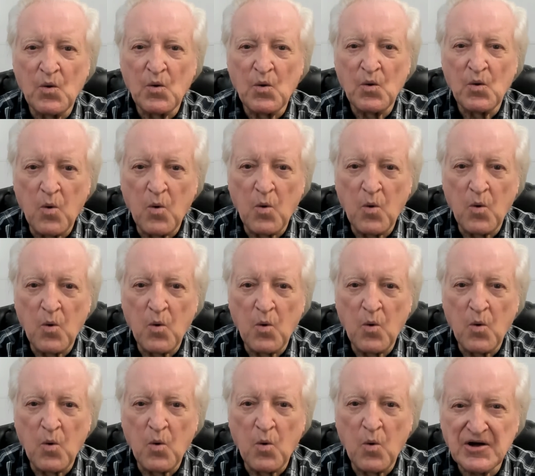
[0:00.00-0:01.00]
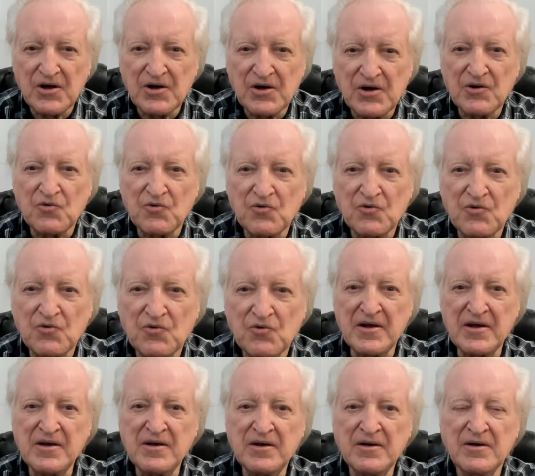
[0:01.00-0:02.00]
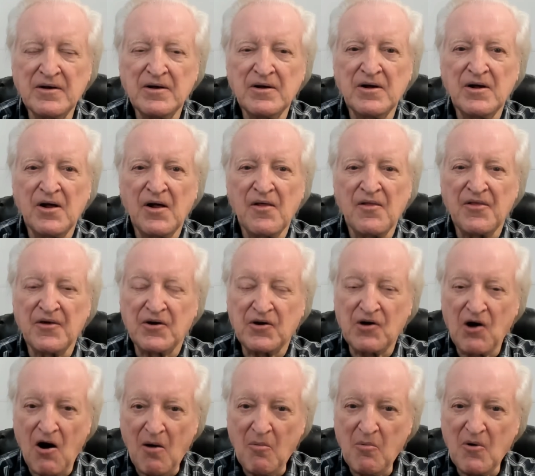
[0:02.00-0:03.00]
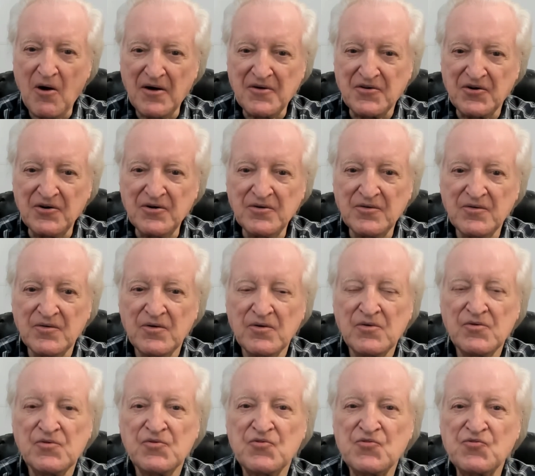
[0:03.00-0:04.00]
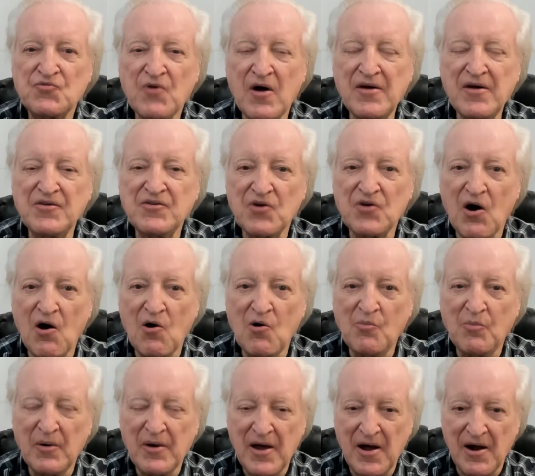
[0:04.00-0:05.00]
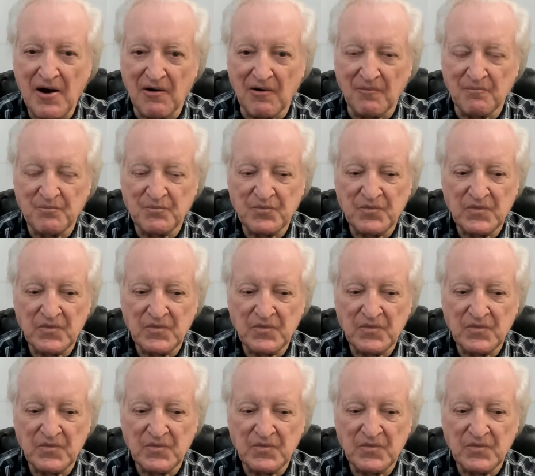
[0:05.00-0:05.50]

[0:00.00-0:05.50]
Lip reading: was running the carburetor straight to open air.